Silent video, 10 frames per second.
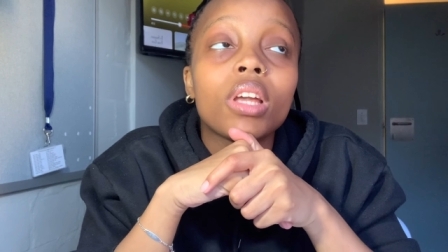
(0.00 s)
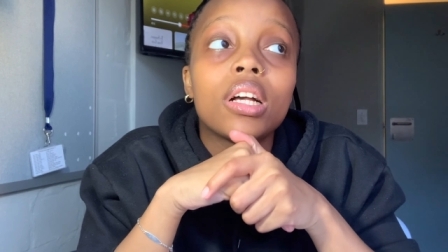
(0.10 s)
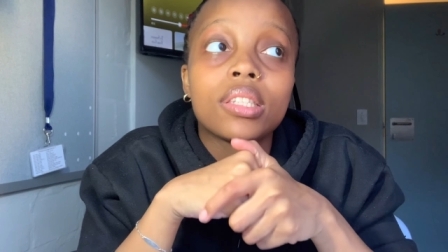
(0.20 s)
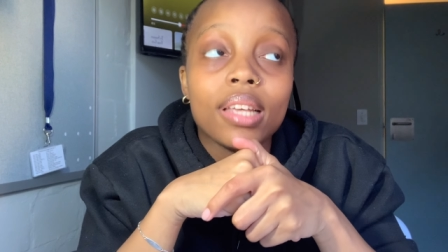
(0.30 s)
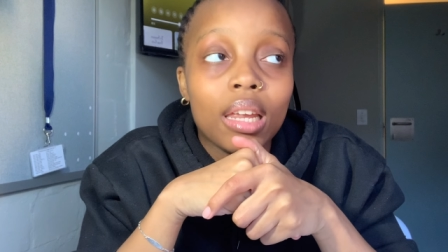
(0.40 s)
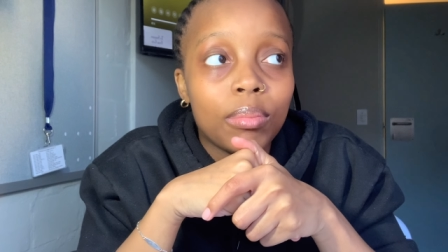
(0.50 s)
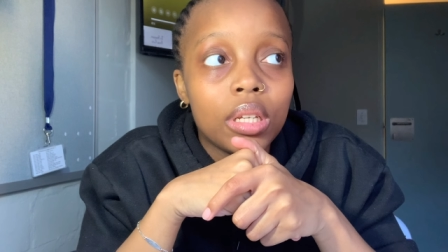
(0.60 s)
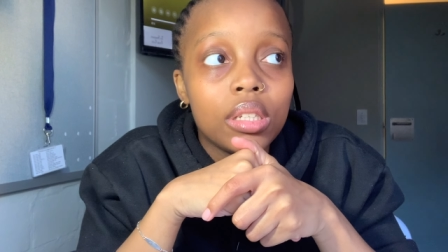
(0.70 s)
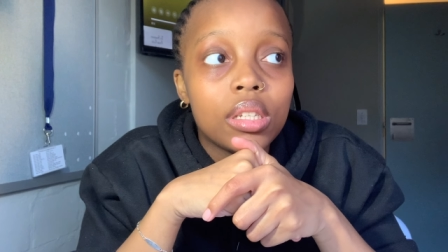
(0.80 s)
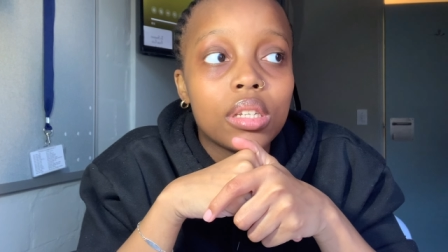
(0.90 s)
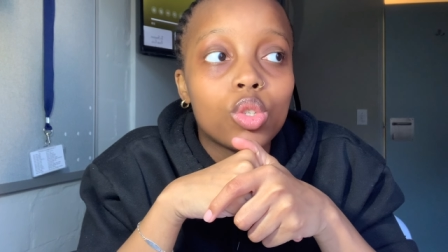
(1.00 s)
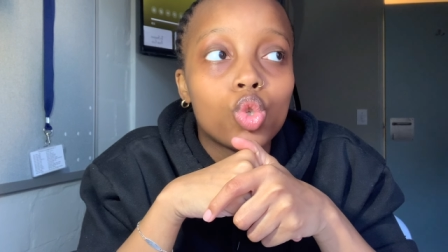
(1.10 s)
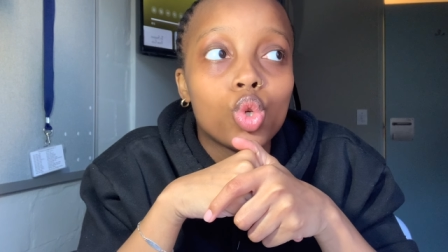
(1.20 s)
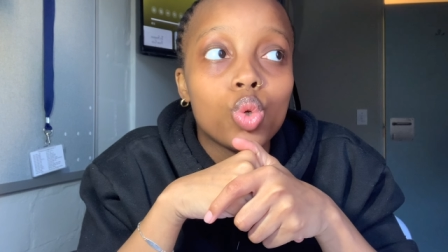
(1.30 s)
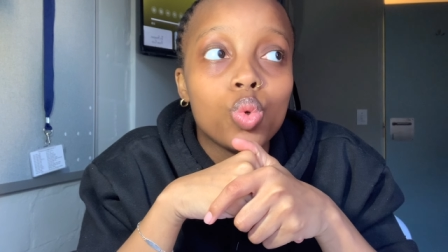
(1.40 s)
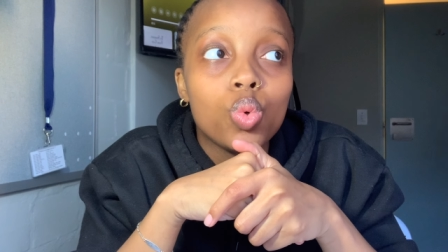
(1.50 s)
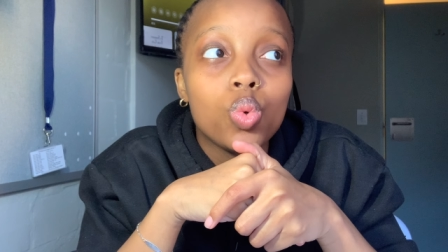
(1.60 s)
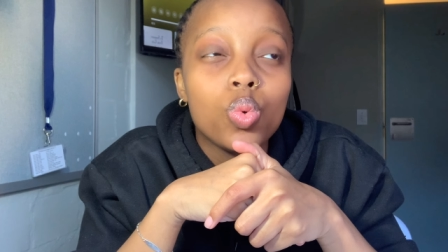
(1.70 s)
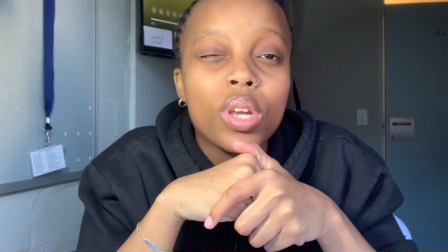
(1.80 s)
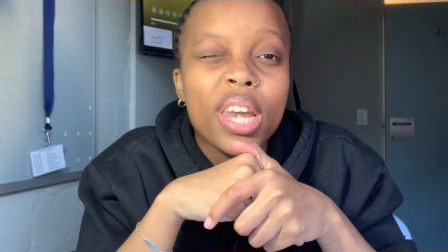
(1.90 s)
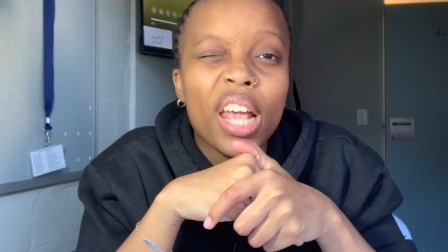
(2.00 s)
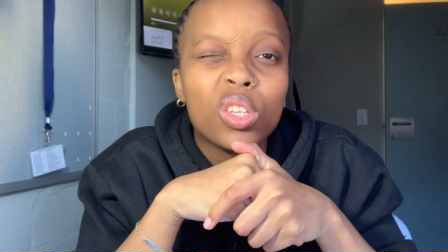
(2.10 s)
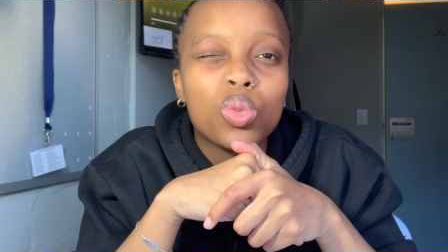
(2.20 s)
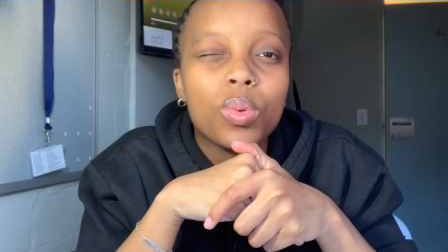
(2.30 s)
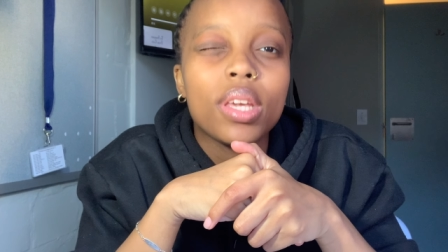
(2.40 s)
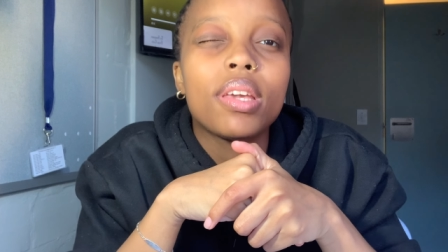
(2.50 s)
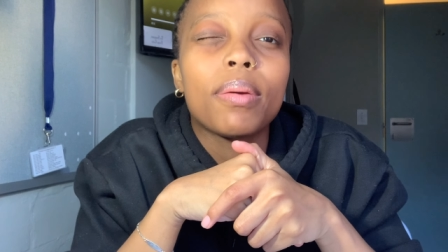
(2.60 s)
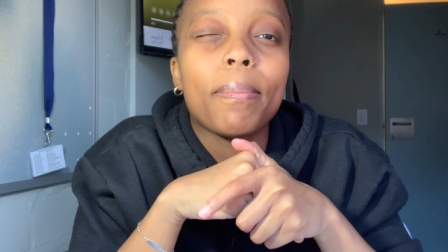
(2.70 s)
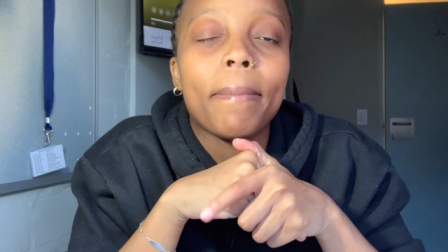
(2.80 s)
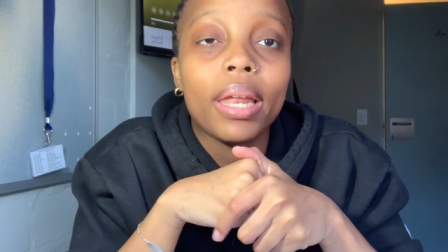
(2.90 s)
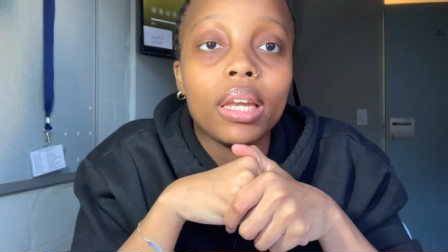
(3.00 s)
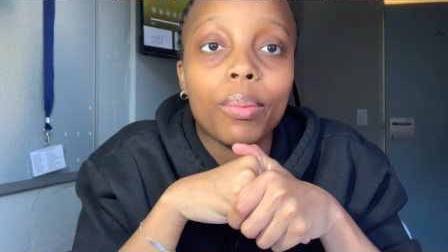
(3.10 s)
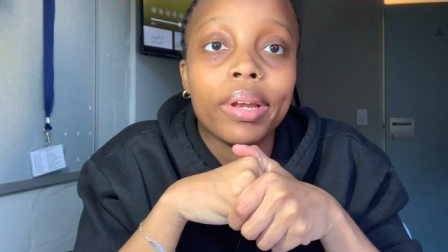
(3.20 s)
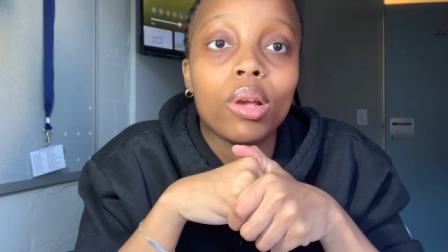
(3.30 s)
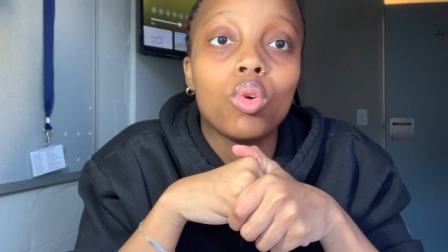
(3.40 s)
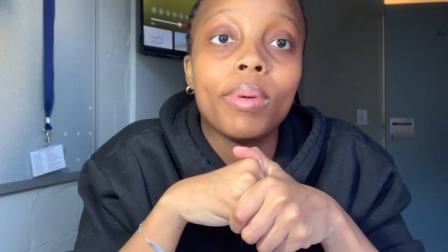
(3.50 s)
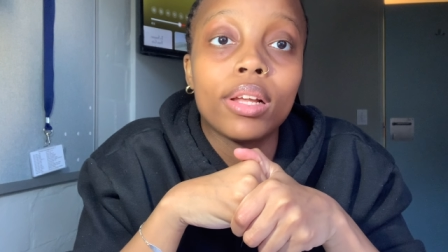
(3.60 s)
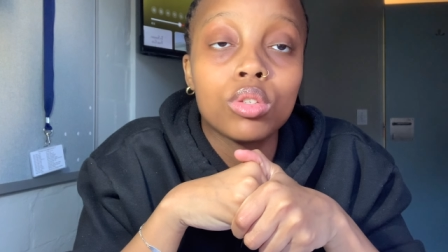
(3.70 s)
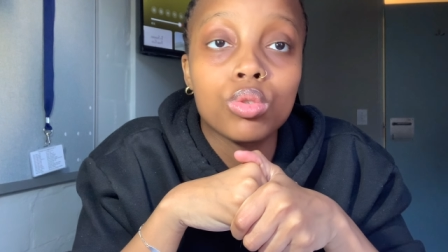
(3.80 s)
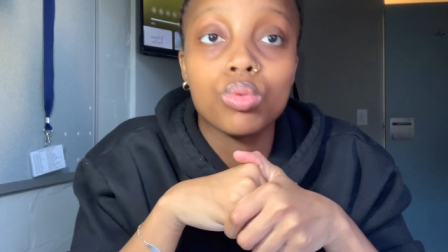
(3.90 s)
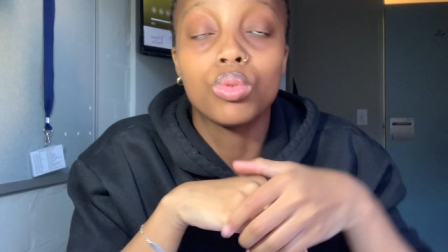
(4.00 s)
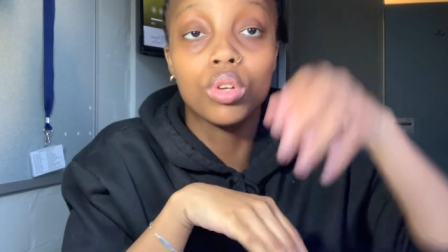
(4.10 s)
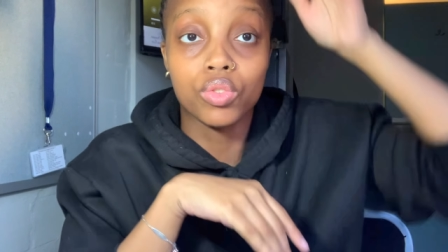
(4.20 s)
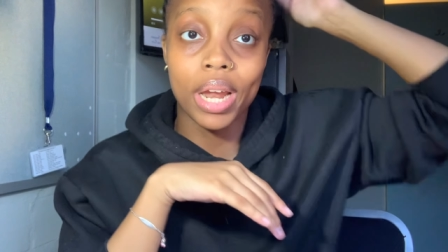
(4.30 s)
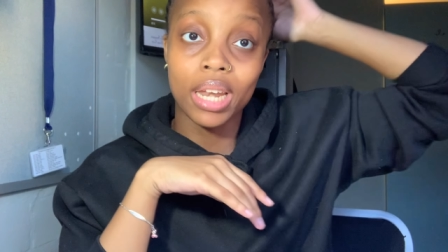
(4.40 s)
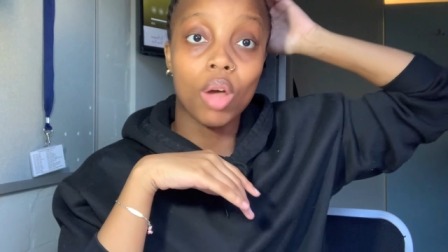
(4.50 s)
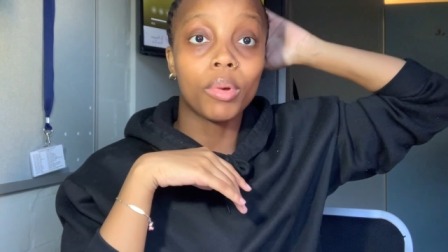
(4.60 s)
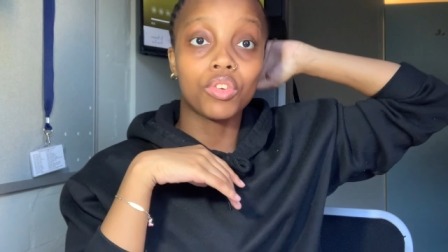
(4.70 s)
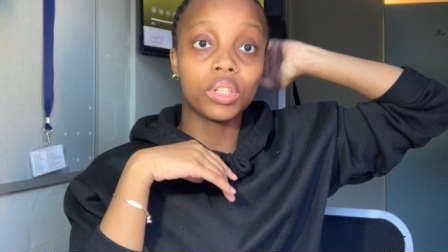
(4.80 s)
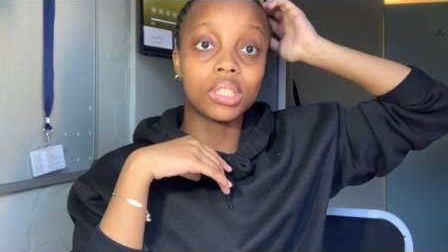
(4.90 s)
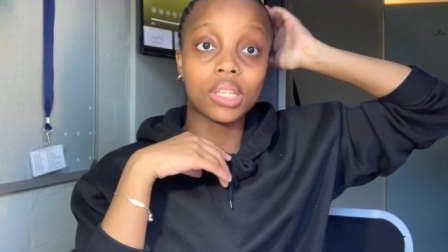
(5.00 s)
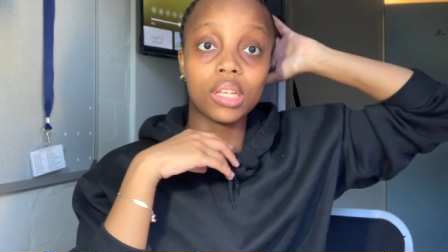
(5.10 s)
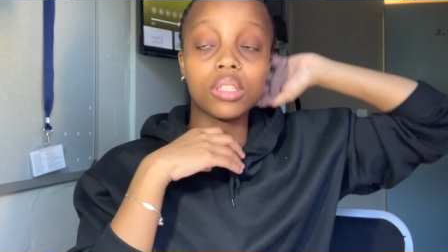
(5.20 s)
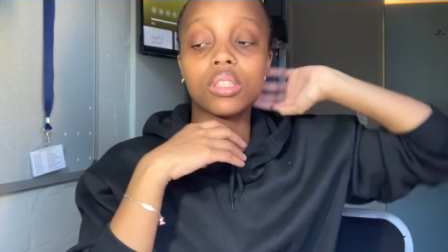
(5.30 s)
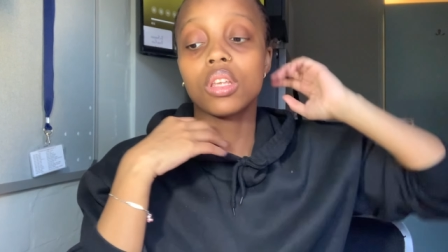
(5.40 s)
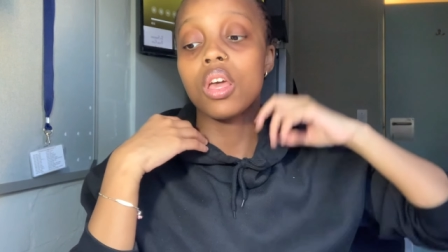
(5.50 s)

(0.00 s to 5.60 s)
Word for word: assignment due next week monday when i go back to school because right now i'm on recess